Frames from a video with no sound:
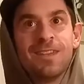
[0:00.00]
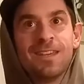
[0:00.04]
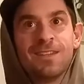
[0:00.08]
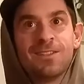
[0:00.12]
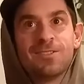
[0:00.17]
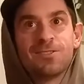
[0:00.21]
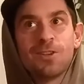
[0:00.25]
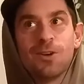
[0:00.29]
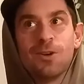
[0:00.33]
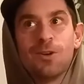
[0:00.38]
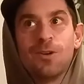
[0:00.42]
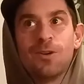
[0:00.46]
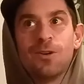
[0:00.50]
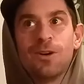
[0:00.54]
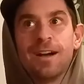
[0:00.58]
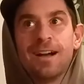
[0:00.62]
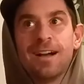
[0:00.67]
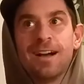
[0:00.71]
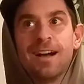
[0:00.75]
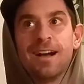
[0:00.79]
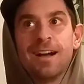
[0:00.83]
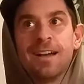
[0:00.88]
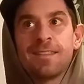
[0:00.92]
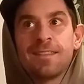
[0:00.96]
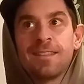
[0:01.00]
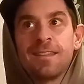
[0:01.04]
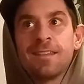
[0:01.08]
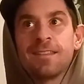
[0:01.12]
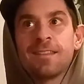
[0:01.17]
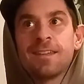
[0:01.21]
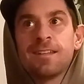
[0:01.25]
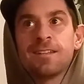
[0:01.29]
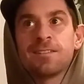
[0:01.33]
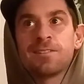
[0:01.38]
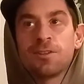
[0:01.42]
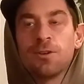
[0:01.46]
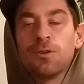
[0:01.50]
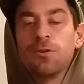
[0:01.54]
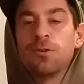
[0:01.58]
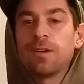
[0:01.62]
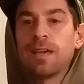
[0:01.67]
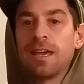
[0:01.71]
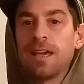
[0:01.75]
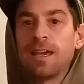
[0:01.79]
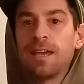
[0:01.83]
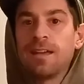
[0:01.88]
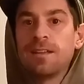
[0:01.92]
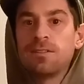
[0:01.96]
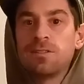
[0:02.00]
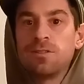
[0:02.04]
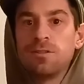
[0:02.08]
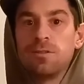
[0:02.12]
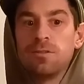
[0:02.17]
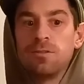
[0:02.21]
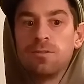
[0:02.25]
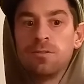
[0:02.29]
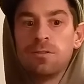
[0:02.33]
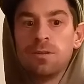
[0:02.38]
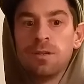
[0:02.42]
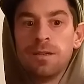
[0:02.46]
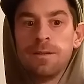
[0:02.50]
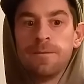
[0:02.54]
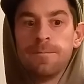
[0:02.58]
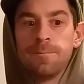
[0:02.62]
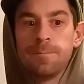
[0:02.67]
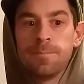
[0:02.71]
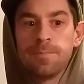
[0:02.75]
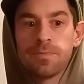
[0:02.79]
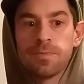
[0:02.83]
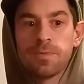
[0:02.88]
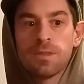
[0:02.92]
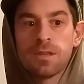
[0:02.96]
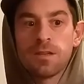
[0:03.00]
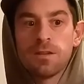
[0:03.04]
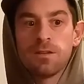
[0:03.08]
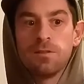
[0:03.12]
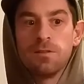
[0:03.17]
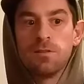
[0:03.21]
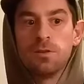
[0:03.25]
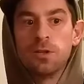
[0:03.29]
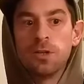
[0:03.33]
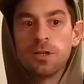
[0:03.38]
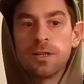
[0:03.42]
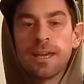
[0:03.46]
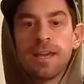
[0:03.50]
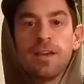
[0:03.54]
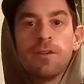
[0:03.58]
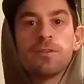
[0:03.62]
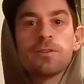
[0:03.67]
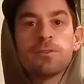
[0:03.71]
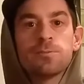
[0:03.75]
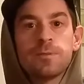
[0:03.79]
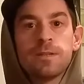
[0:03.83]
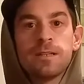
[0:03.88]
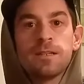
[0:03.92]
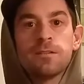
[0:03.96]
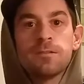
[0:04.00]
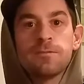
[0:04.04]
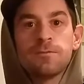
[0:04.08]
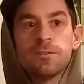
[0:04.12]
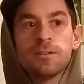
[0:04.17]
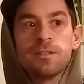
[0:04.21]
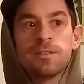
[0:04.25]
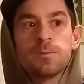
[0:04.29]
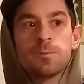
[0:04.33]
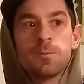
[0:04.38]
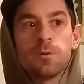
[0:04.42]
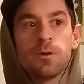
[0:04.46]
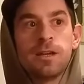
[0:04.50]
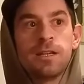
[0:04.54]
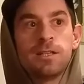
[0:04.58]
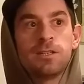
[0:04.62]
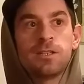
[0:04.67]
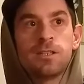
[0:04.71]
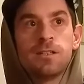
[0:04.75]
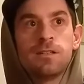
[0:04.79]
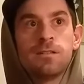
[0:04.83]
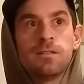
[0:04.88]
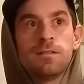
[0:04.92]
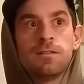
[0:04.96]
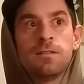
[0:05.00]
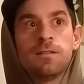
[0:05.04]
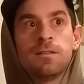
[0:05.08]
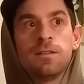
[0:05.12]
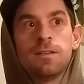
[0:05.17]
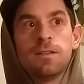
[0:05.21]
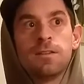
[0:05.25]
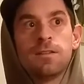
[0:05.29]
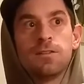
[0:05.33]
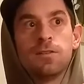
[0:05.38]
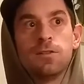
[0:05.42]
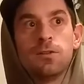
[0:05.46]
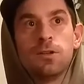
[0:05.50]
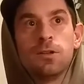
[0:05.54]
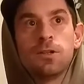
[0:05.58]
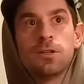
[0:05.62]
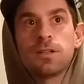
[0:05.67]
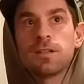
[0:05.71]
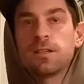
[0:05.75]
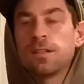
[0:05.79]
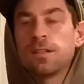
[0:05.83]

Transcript: So I think that it's okay to look elsewhere for inspiration, look